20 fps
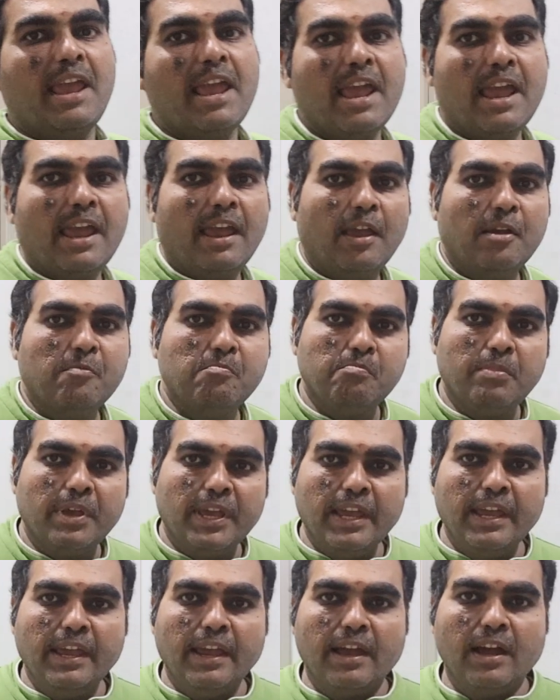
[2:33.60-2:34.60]
A,
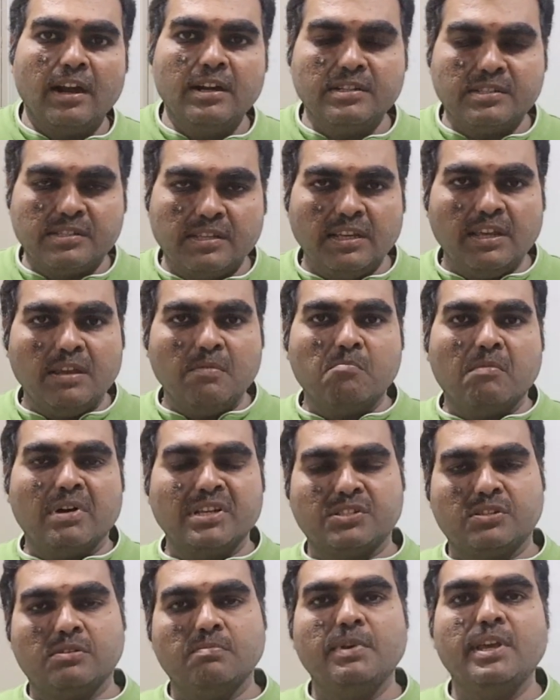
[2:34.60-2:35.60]
B and C
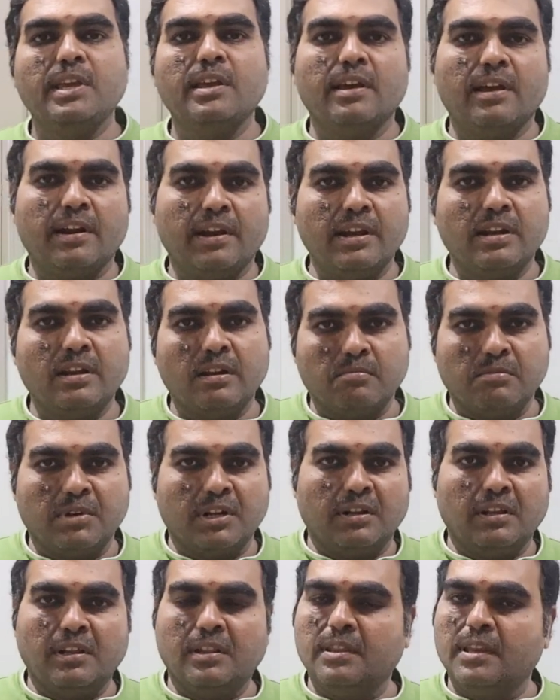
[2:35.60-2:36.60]
must be real
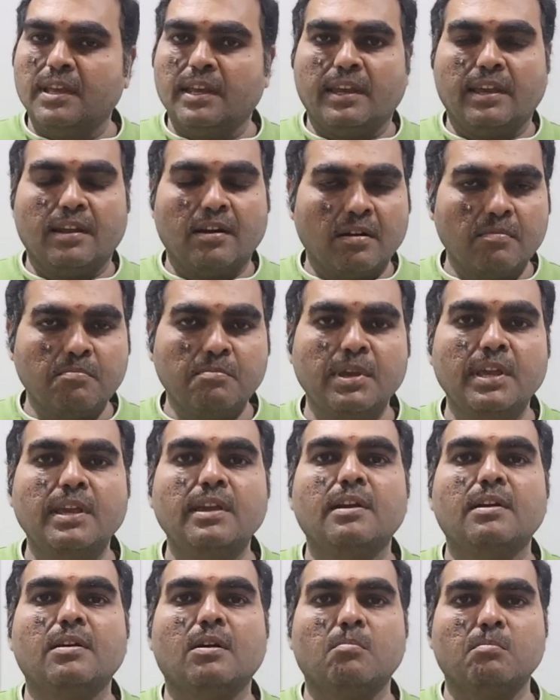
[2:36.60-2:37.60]
number. They cannot
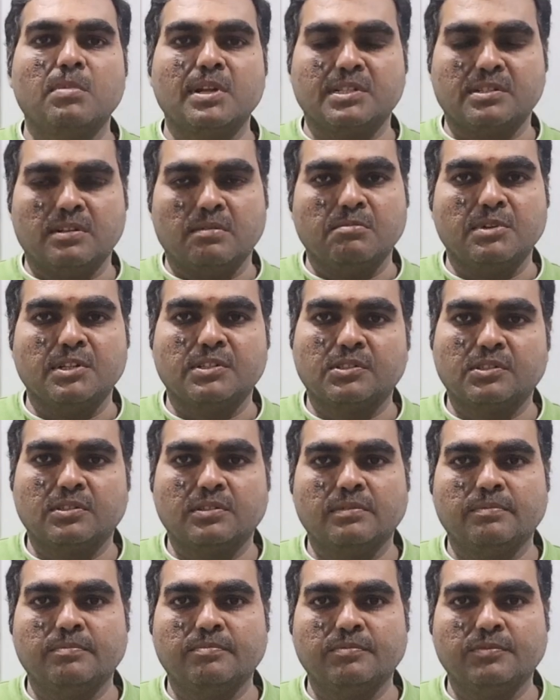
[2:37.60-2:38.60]
be complex
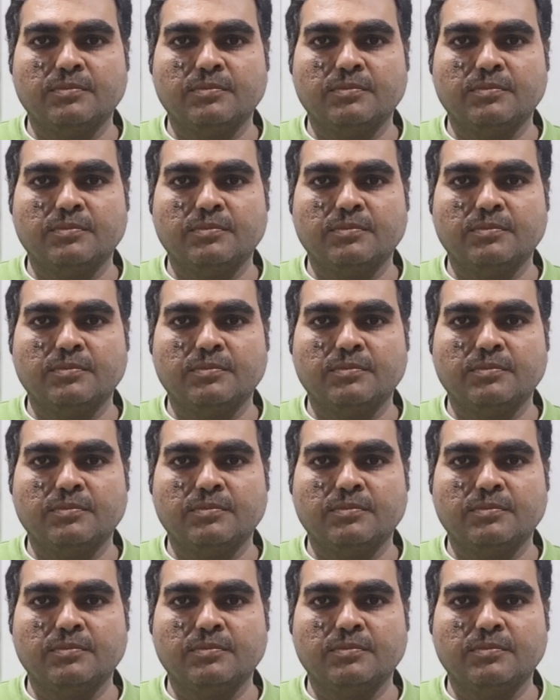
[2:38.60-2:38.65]
numbers.